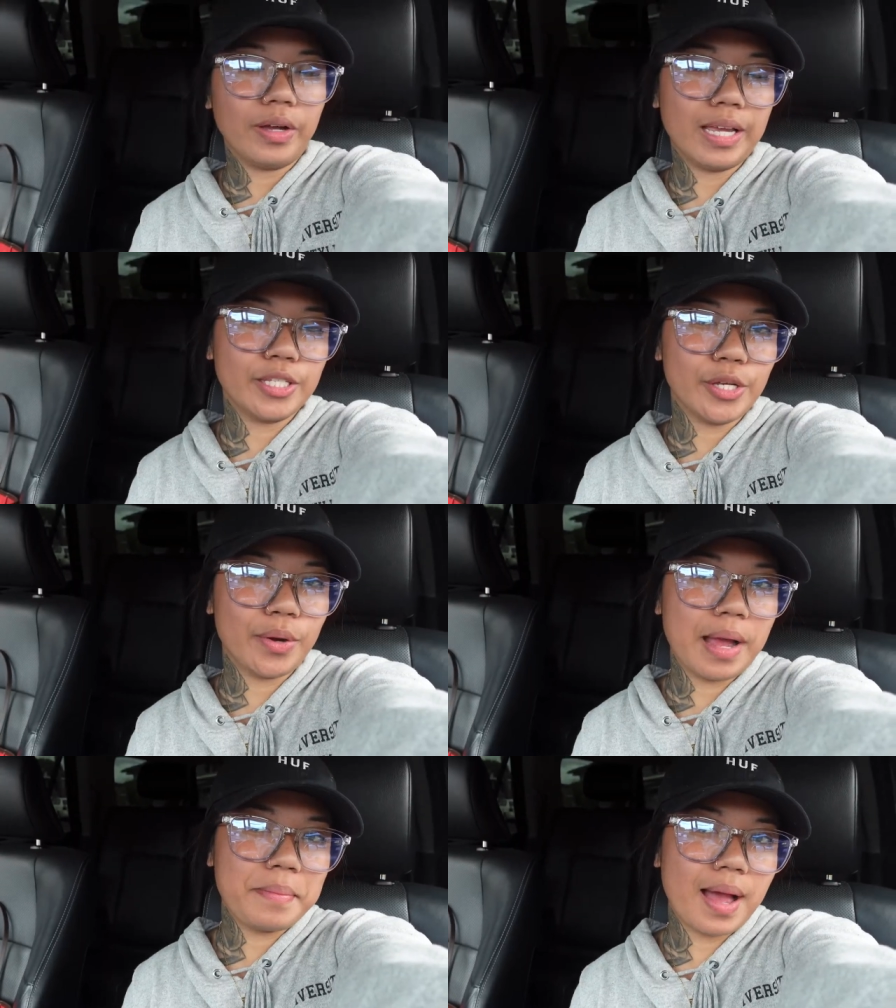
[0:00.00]
Okay, so
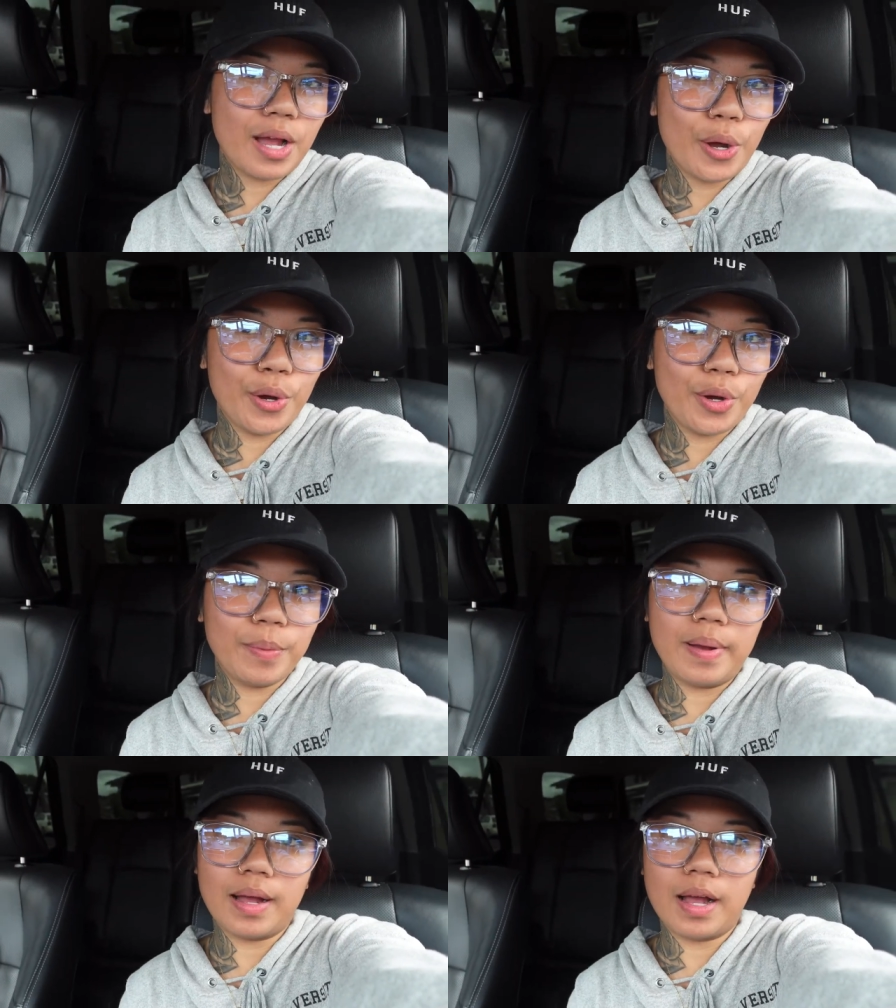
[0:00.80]
I'm back
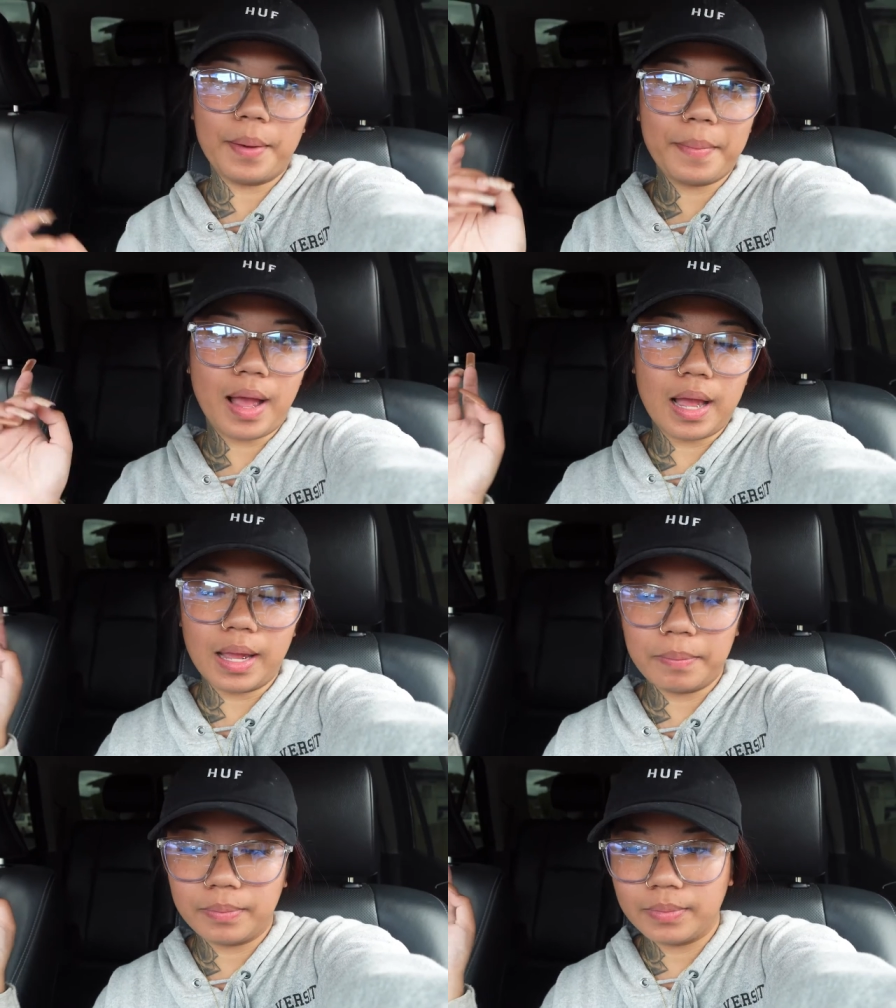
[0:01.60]
home. um,
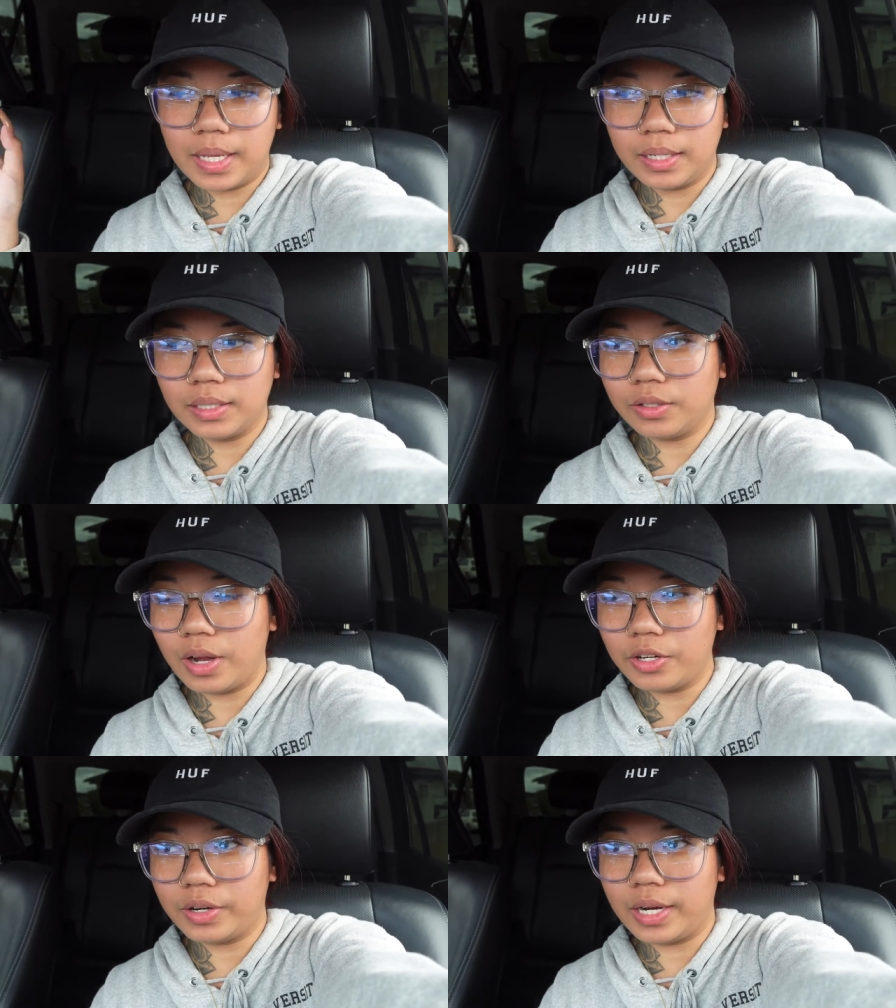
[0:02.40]
I'm getting a little
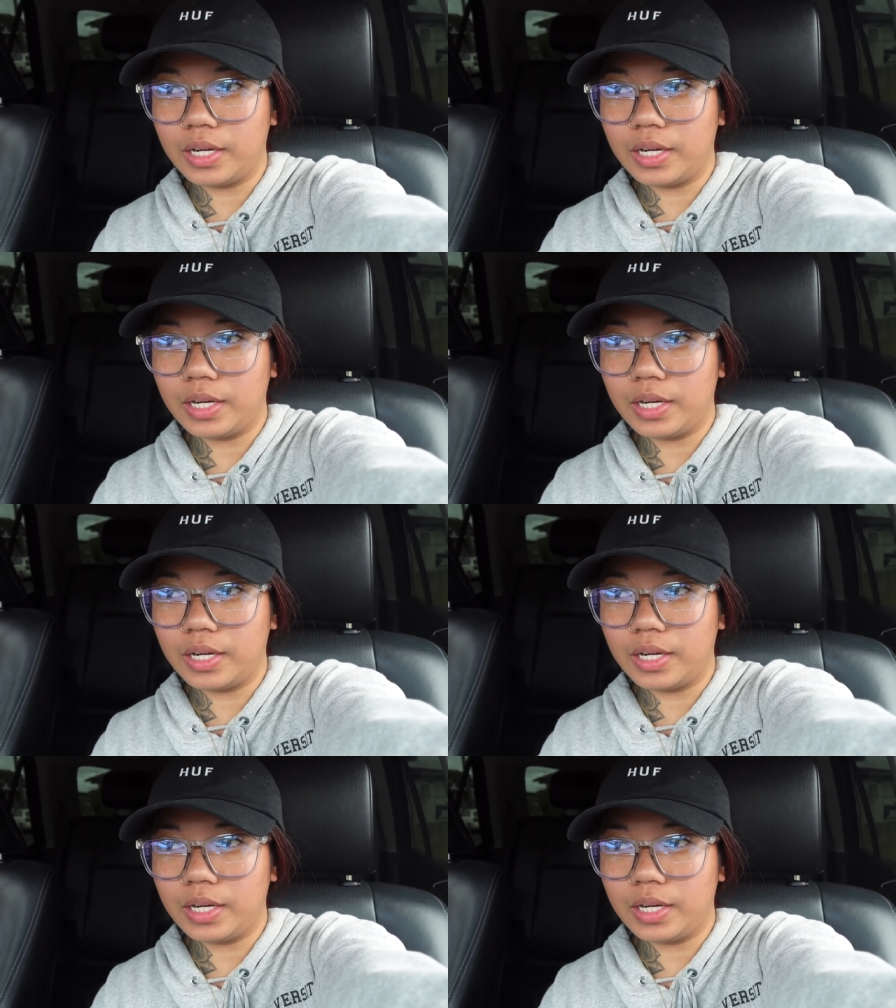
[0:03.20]
hungry.